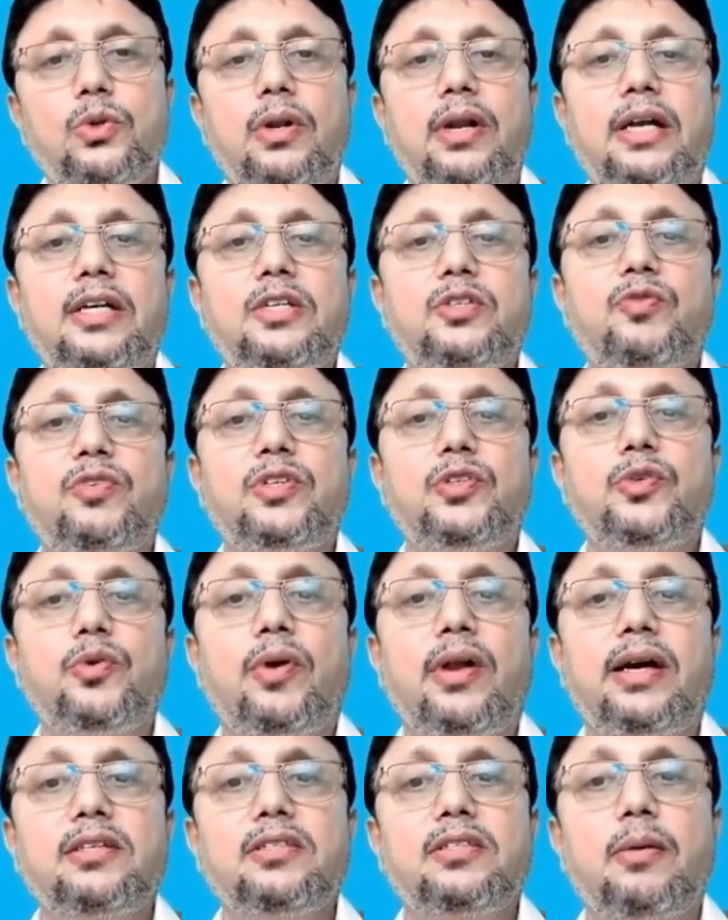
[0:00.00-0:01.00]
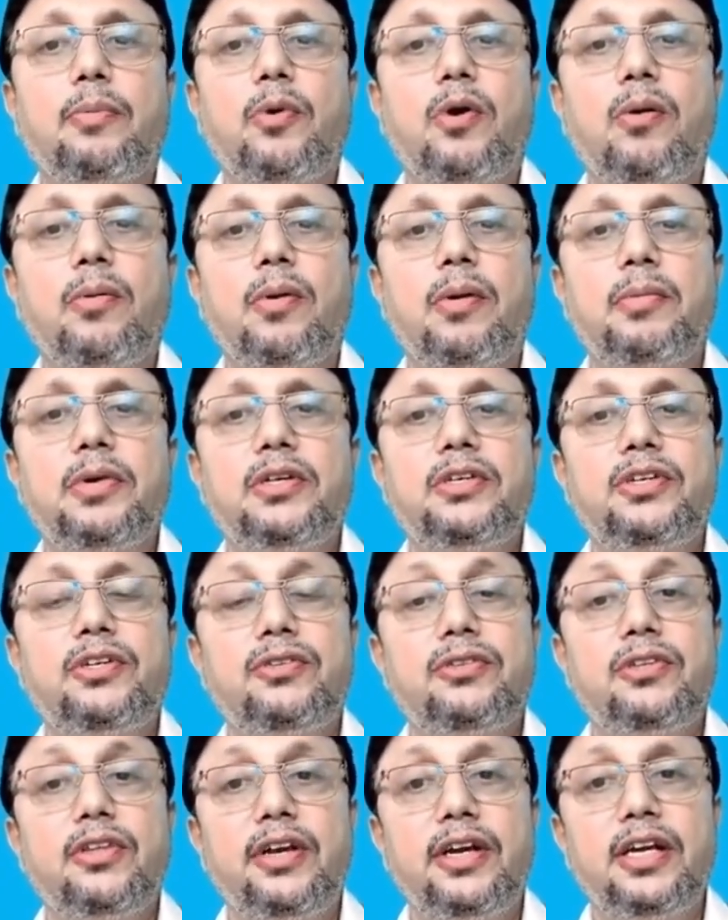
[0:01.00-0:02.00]
So let's visualize the problem in
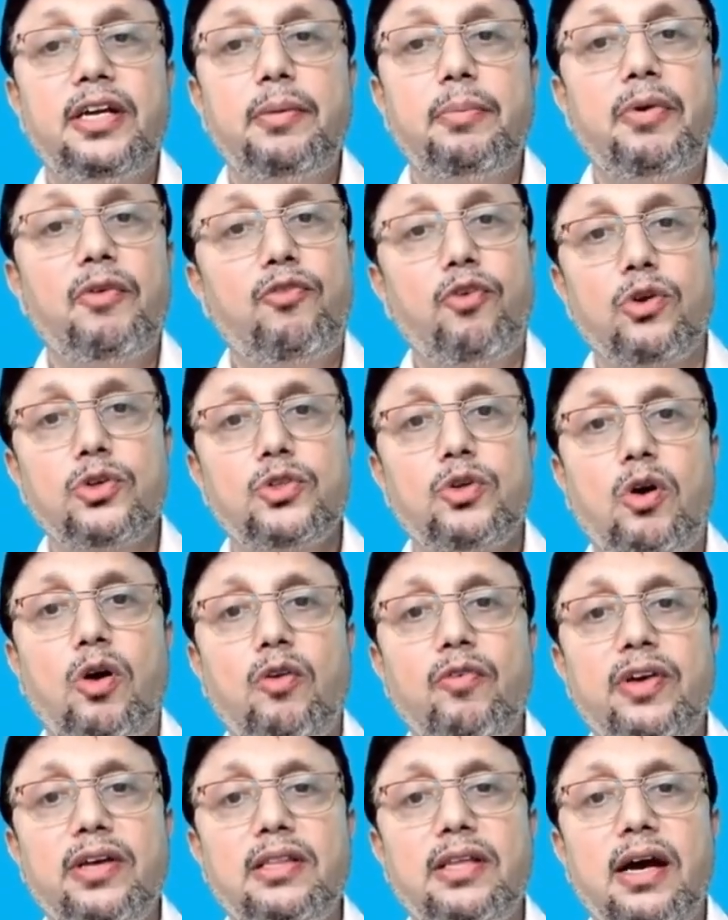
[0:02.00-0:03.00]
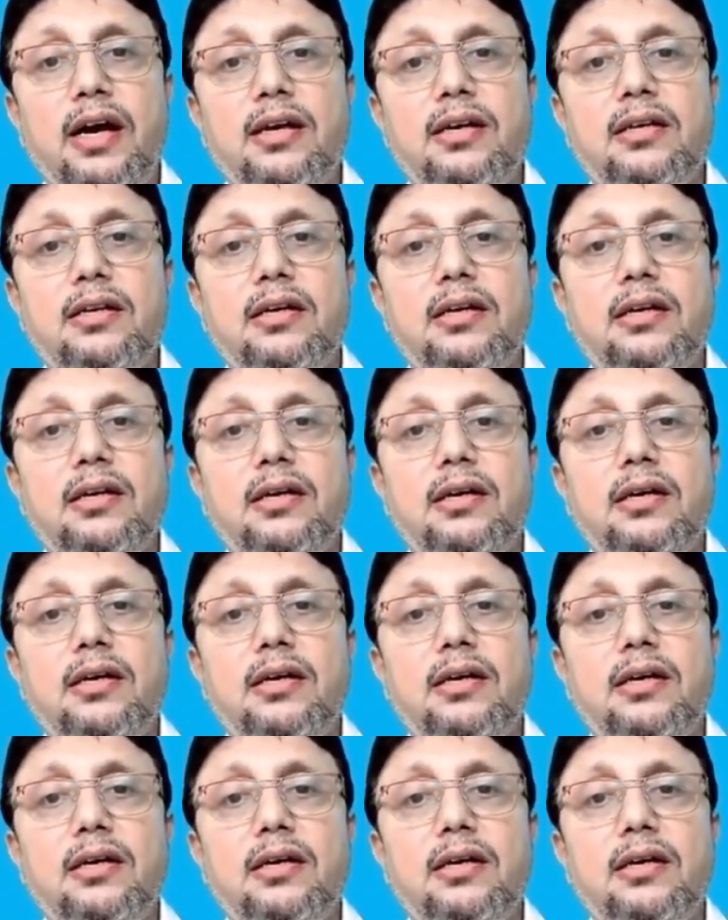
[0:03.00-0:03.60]
3D. Before solving that,